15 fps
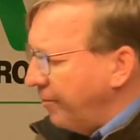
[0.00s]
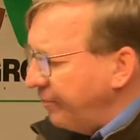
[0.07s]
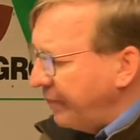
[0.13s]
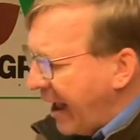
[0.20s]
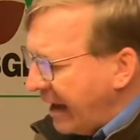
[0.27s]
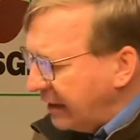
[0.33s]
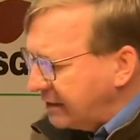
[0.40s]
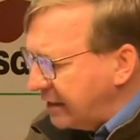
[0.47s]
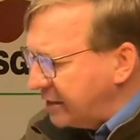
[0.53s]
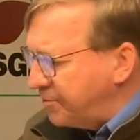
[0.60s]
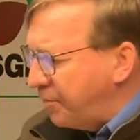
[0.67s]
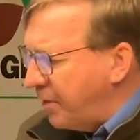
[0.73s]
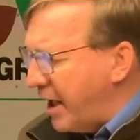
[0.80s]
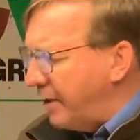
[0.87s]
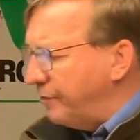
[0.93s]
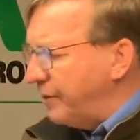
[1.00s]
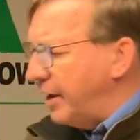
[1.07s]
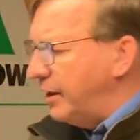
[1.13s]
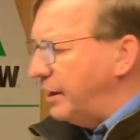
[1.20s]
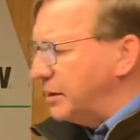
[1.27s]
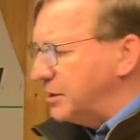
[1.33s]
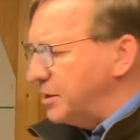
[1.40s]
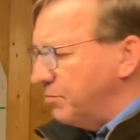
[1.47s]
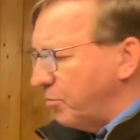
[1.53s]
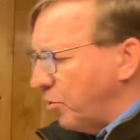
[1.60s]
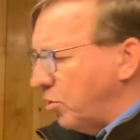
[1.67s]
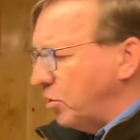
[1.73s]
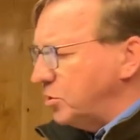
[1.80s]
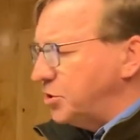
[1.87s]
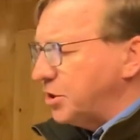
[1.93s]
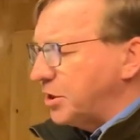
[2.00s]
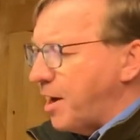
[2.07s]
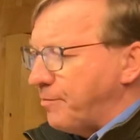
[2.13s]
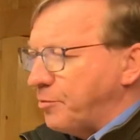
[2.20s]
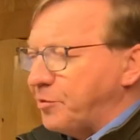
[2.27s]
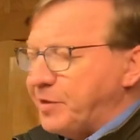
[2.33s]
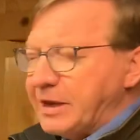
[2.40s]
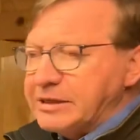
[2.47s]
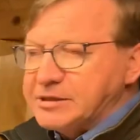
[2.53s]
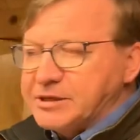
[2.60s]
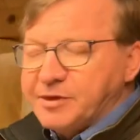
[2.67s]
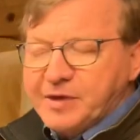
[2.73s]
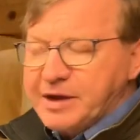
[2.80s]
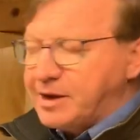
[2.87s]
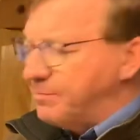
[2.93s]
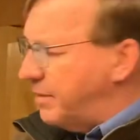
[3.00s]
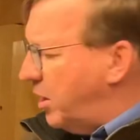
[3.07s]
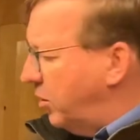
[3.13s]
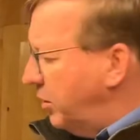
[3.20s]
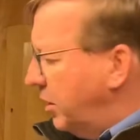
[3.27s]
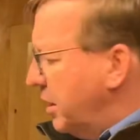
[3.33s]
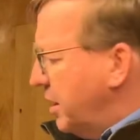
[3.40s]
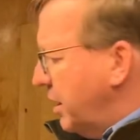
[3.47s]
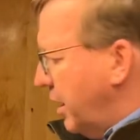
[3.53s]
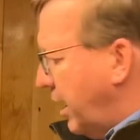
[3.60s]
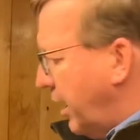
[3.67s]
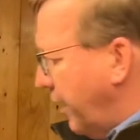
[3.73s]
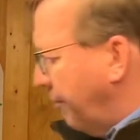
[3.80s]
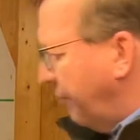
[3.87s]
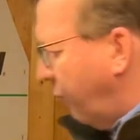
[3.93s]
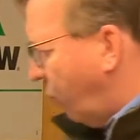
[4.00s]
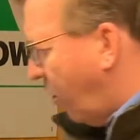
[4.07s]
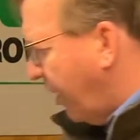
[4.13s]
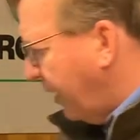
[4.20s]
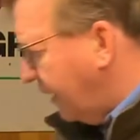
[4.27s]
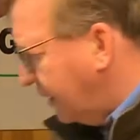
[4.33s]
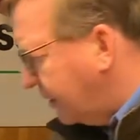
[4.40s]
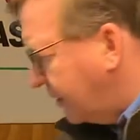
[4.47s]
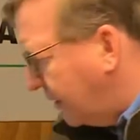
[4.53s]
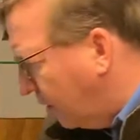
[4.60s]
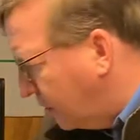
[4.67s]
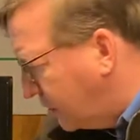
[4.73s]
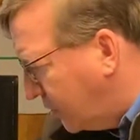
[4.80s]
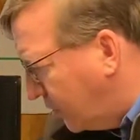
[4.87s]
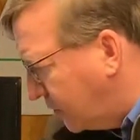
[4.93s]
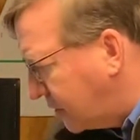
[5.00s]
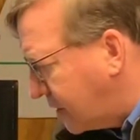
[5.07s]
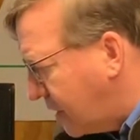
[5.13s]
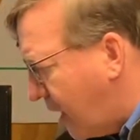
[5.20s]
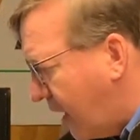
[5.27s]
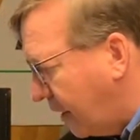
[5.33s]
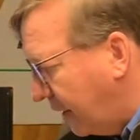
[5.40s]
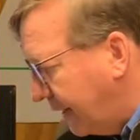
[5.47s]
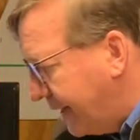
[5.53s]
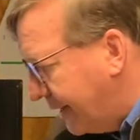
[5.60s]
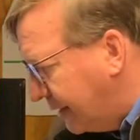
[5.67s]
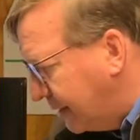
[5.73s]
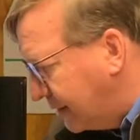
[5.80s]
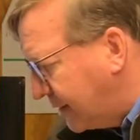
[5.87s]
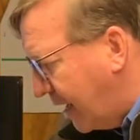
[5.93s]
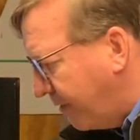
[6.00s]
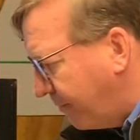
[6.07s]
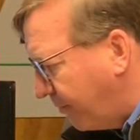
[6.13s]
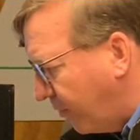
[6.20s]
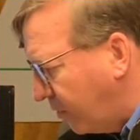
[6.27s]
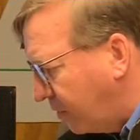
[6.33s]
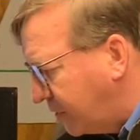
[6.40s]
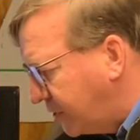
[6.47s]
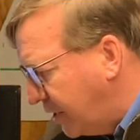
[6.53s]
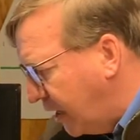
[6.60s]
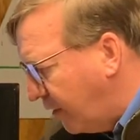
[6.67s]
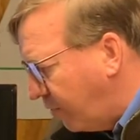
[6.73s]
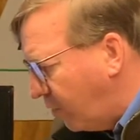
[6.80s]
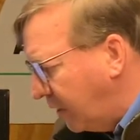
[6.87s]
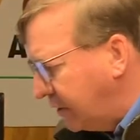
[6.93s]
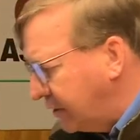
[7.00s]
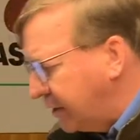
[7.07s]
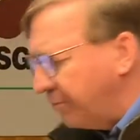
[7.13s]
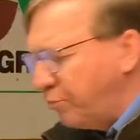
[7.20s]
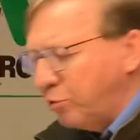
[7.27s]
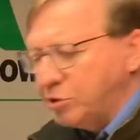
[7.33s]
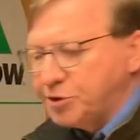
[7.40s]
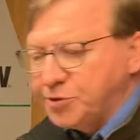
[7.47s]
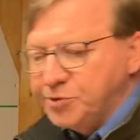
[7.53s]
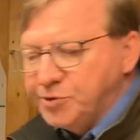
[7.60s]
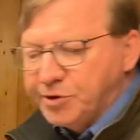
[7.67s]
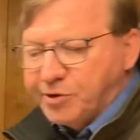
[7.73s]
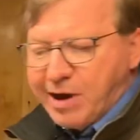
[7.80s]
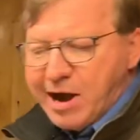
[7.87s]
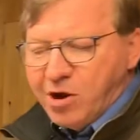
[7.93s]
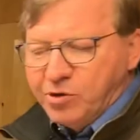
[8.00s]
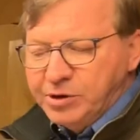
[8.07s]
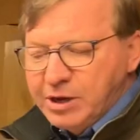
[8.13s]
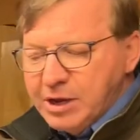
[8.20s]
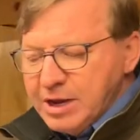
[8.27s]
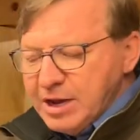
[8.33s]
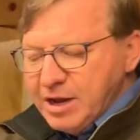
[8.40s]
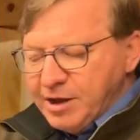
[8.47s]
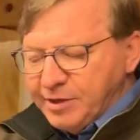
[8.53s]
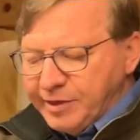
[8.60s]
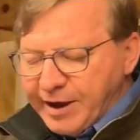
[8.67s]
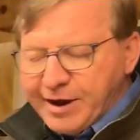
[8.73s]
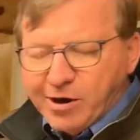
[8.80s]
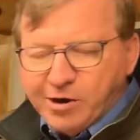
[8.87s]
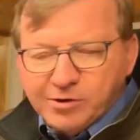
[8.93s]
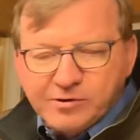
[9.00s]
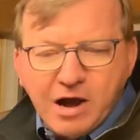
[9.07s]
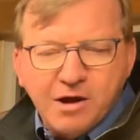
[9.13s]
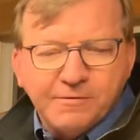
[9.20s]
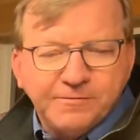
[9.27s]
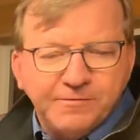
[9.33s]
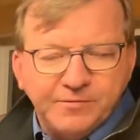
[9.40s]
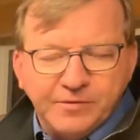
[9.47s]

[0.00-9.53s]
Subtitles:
As this plant then has emerged, a couple things to think about. One is there's those cotyledons, that first ones that push through the ground. They are tough.